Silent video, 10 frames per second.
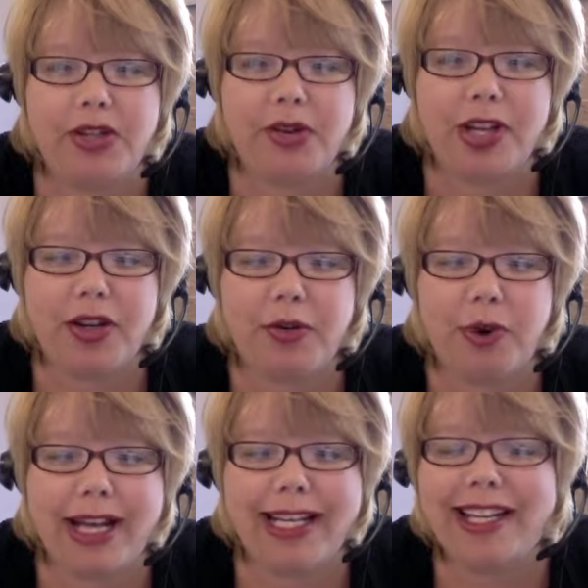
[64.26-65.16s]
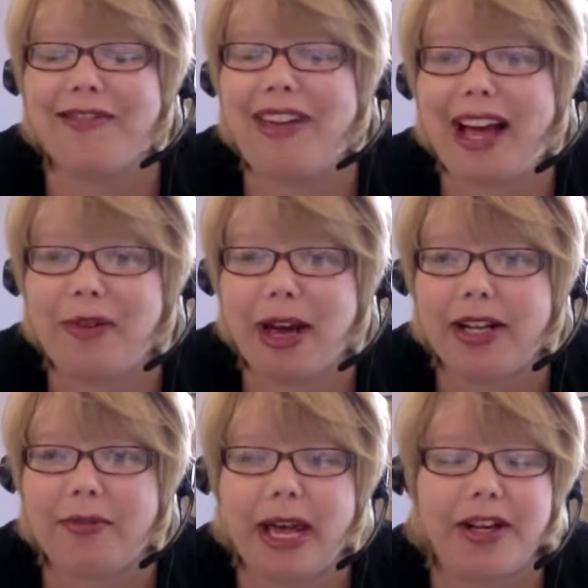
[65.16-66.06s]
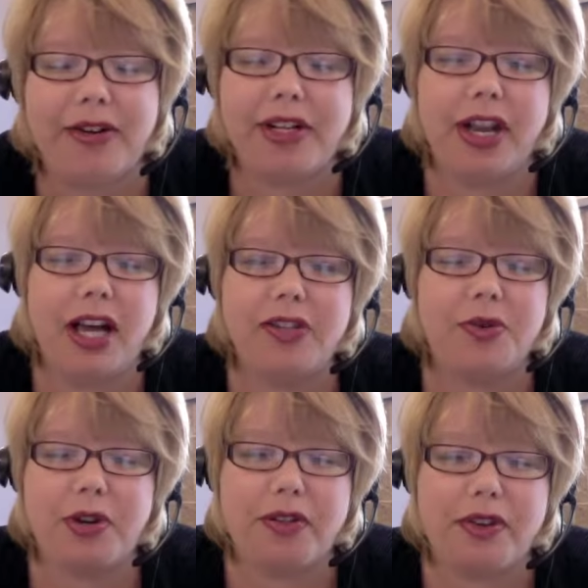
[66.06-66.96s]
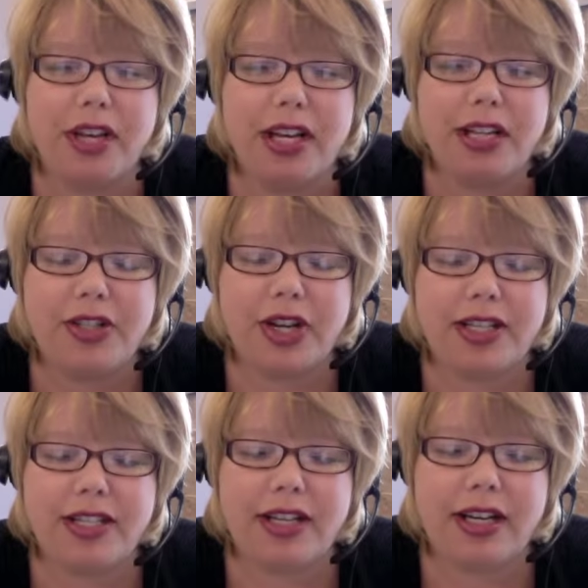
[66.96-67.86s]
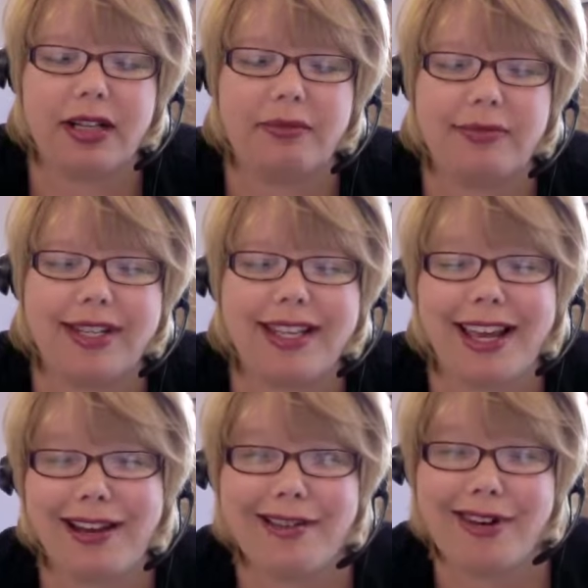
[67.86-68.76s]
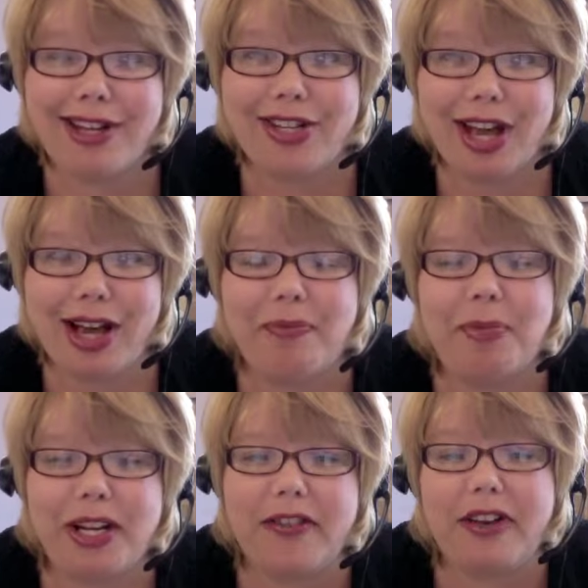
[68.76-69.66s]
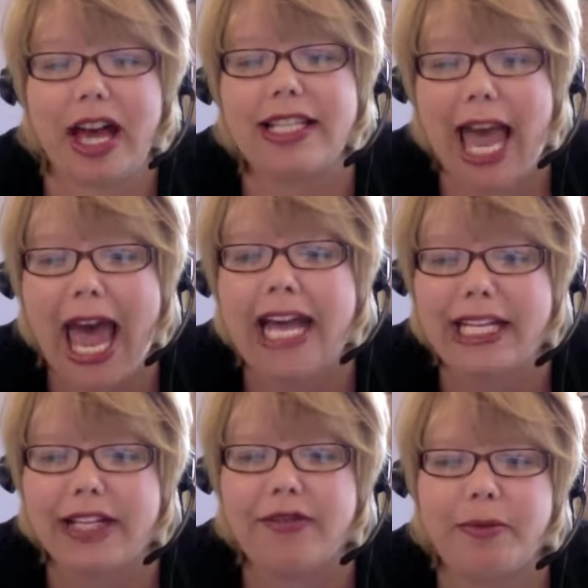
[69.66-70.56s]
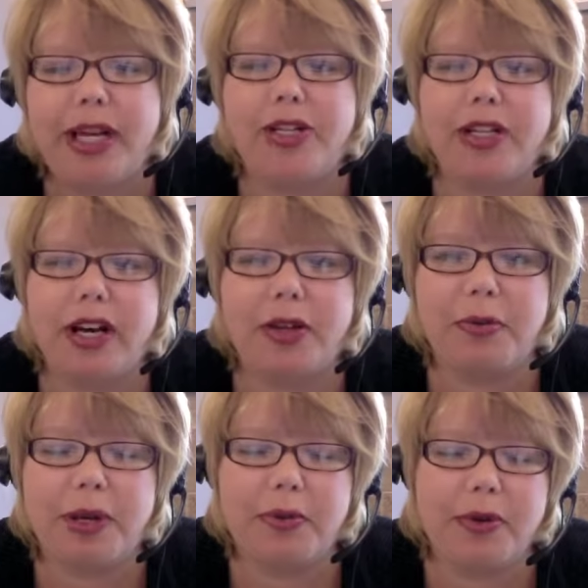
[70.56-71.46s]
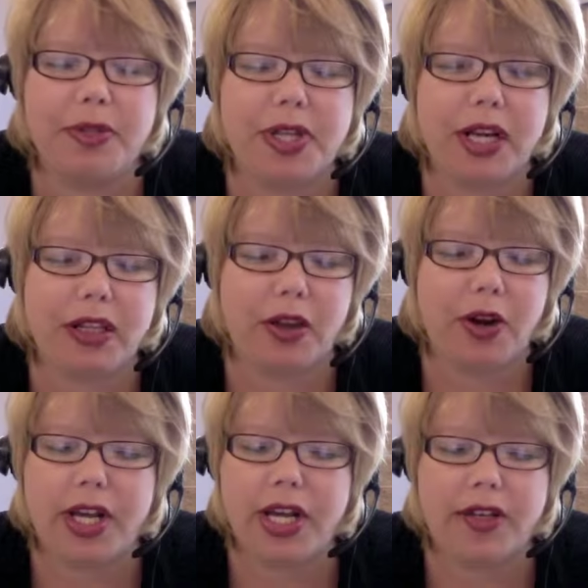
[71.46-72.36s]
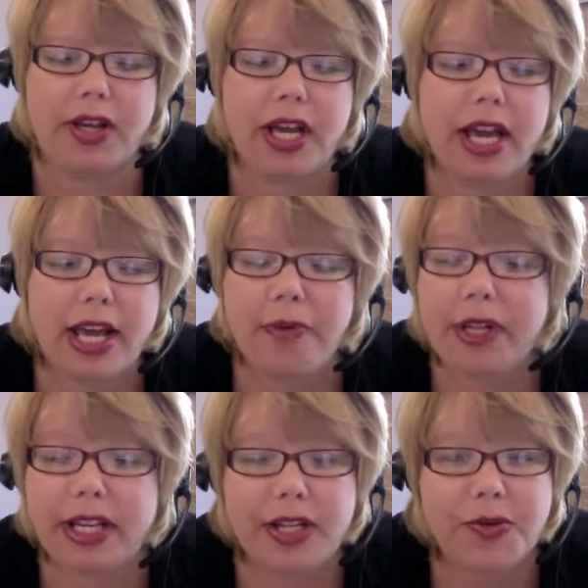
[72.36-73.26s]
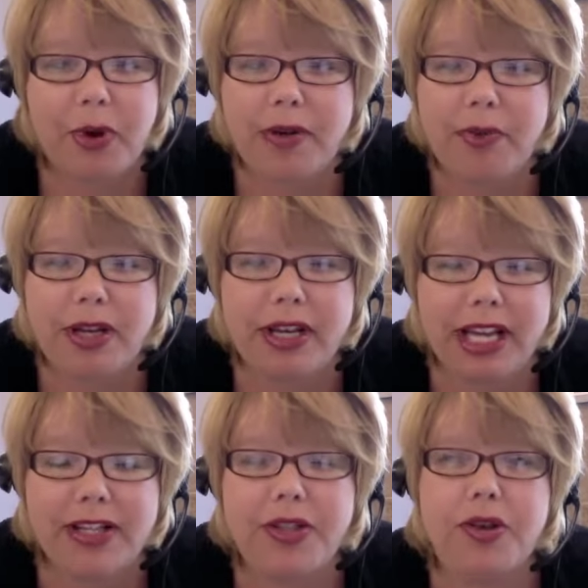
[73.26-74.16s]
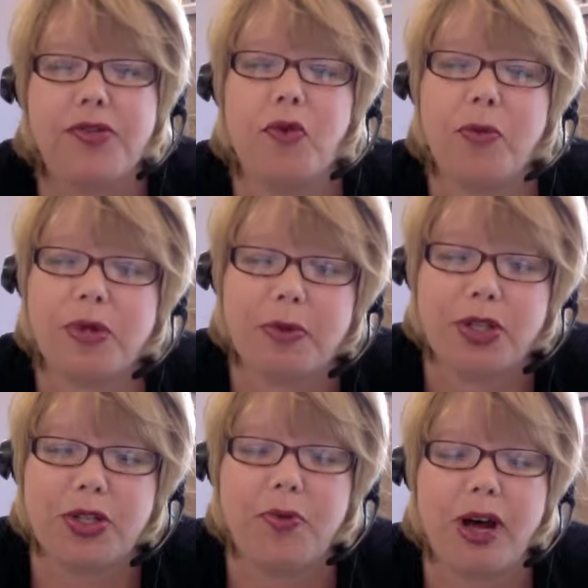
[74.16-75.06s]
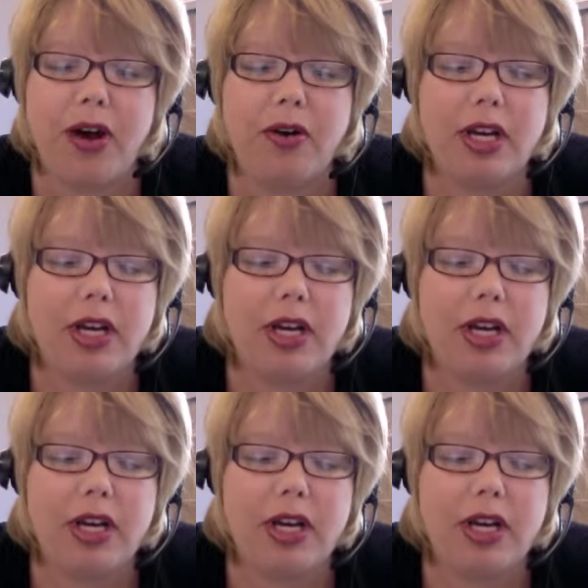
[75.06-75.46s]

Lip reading: sure that you're writing in a value-added manner and not sort of just saying, great job, but in fact adding information to other people's learning. And it really is when we get into those forums and we do well